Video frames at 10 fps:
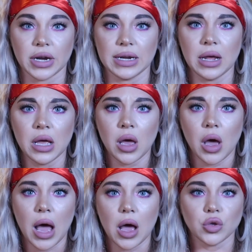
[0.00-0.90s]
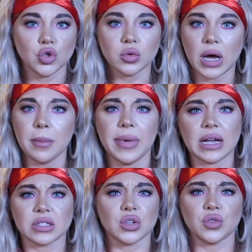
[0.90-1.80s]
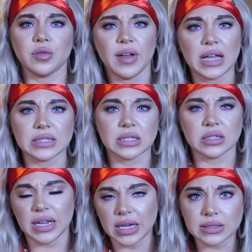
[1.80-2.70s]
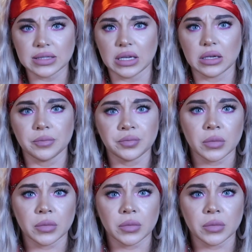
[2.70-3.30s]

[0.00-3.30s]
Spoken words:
And you got back so fast to dancing.